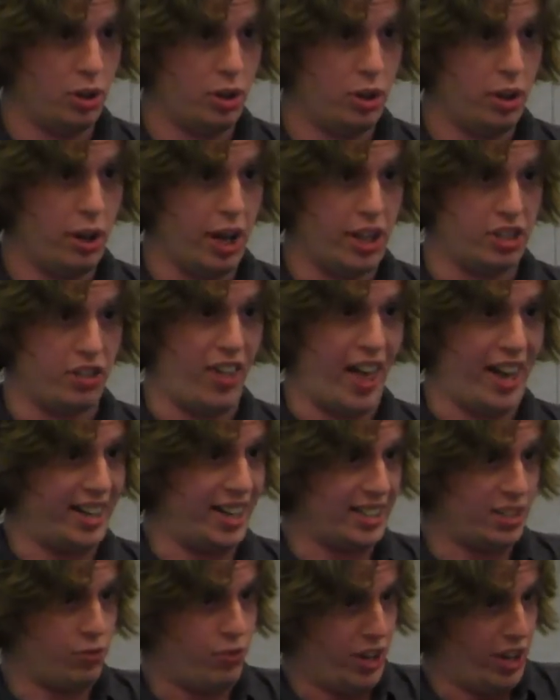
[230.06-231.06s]
And so that
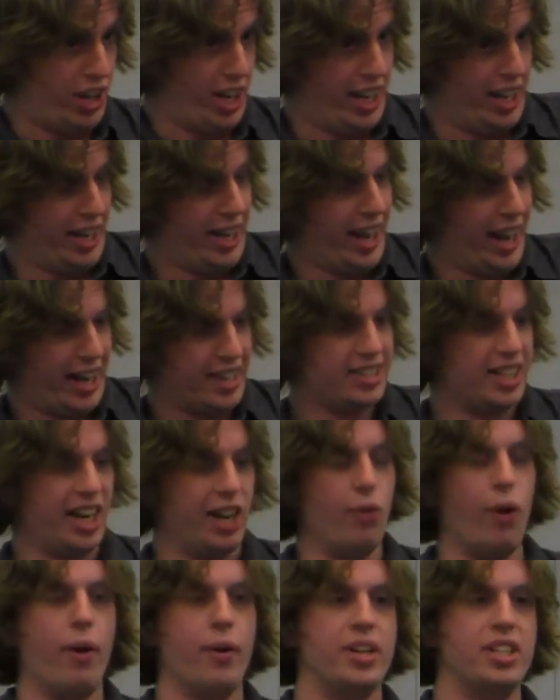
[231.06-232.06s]
doesn't really get us
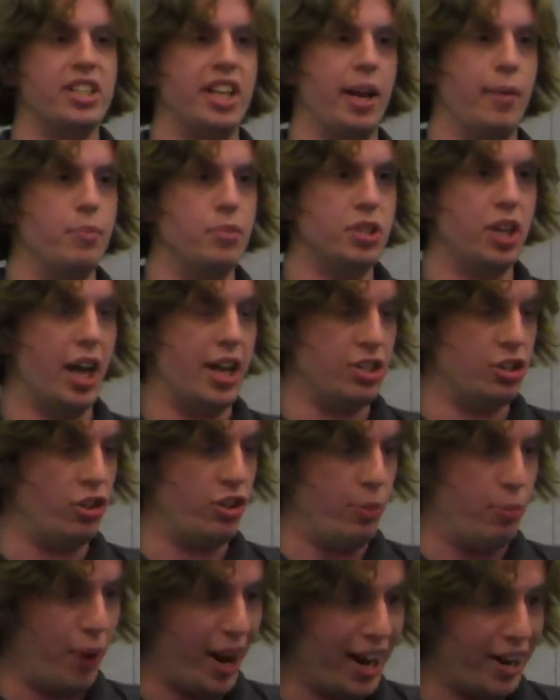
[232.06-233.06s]
anywhere, it seems. And so
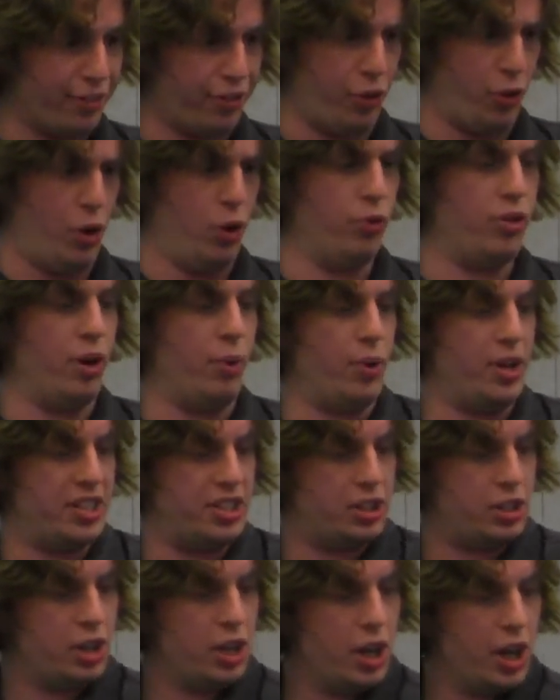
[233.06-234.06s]
the breakthrough that
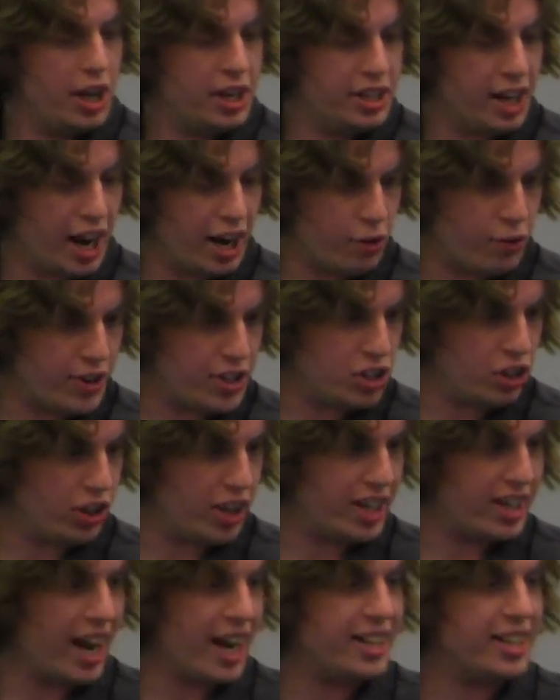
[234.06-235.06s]
was done originally
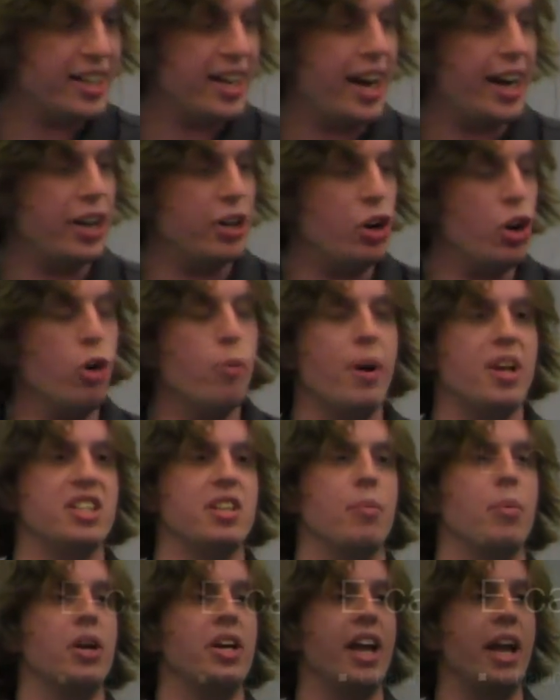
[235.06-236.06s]
in 1982 by
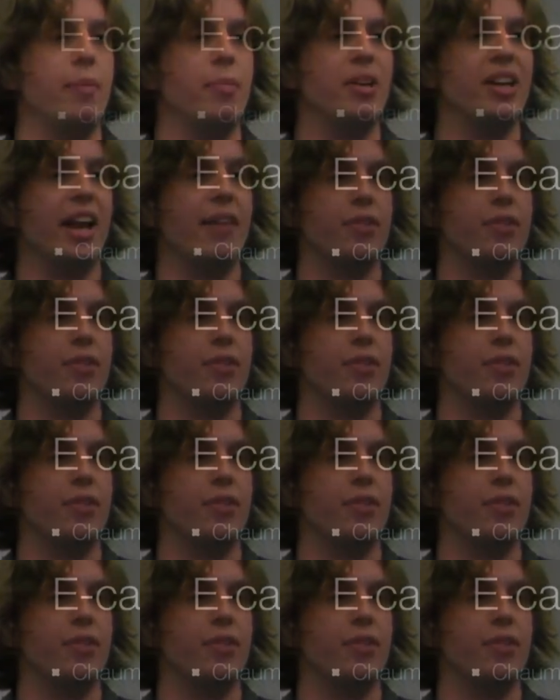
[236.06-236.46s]
someone named David